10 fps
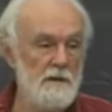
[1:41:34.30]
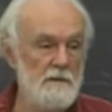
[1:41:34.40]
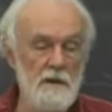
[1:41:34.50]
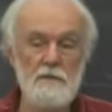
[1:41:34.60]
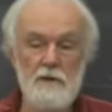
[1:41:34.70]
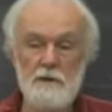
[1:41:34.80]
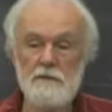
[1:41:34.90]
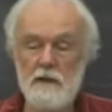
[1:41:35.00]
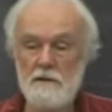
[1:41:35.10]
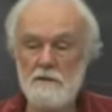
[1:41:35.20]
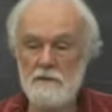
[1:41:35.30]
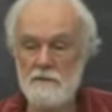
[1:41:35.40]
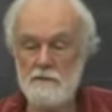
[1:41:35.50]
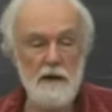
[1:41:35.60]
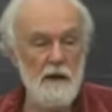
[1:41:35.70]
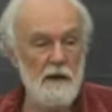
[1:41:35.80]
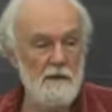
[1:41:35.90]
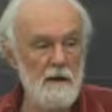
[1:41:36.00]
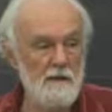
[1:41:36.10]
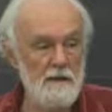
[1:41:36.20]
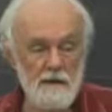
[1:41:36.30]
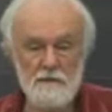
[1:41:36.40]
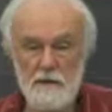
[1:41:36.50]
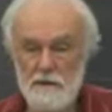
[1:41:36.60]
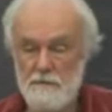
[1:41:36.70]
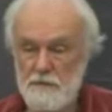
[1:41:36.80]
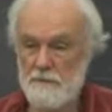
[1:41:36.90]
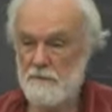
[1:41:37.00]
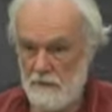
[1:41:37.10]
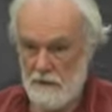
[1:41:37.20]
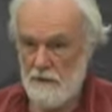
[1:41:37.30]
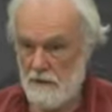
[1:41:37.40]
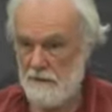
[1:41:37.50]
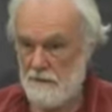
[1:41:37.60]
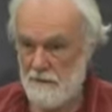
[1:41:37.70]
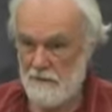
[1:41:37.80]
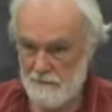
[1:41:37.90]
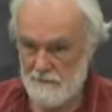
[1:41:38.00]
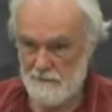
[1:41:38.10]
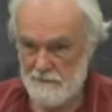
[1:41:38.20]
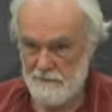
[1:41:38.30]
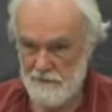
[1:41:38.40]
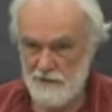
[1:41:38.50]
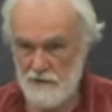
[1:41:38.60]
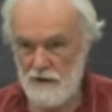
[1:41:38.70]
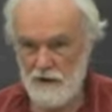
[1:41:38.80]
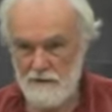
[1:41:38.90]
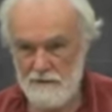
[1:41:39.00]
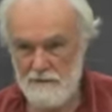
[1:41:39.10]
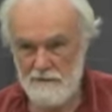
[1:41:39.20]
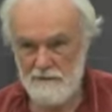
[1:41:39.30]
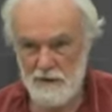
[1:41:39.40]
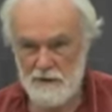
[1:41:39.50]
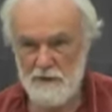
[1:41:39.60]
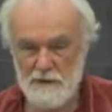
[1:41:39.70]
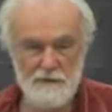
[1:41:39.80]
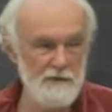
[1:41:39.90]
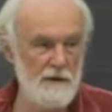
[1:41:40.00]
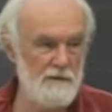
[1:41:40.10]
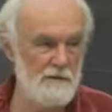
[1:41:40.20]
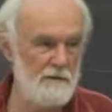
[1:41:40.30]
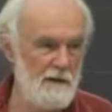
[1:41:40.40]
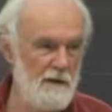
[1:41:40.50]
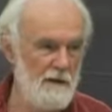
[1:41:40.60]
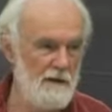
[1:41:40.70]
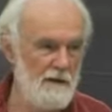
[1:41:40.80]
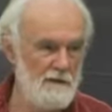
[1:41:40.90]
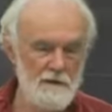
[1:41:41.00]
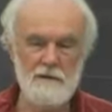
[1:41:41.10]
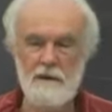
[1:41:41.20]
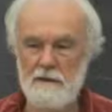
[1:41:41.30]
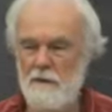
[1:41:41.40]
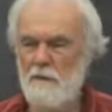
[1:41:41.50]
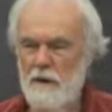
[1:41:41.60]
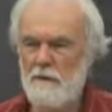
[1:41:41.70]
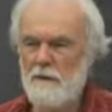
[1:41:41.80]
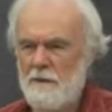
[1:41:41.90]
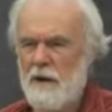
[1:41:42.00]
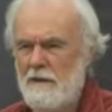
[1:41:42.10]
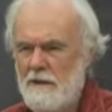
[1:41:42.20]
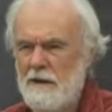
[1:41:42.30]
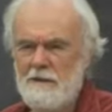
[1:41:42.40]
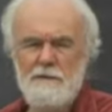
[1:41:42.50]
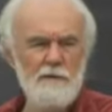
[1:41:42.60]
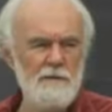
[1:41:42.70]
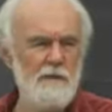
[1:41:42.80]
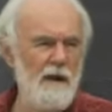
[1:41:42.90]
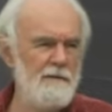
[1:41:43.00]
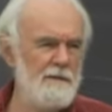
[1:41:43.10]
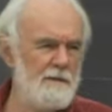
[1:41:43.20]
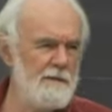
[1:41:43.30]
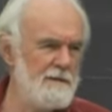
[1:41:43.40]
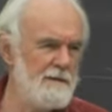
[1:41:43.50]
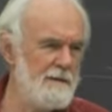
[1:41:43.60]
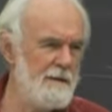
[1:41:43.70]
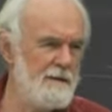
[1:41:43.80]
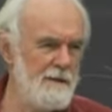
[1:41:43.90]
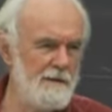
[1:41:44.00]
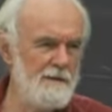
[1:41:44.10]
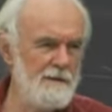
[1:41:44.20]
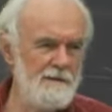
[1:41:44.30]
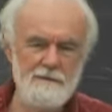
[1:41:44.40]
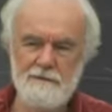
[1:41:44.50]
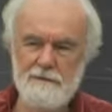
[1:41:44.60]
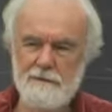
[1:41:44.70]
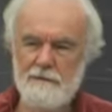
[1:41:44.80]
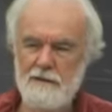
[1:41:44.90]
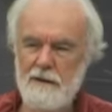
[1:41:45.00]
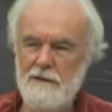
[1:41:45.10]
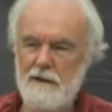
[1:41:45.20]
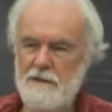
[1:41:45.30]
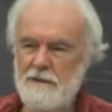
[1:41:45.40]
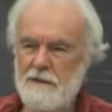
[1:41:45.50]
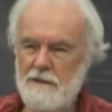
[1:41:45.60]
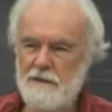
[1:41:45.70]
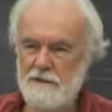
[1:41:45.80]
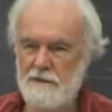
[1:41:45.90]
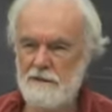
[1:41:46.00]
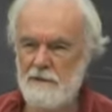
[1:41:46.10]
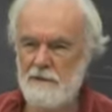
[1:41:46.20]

So anybody who tells you that high tax rates, uh, you know, destroy prospects for growth, just say, well, what about 1945 to you know, 19, late 1960s?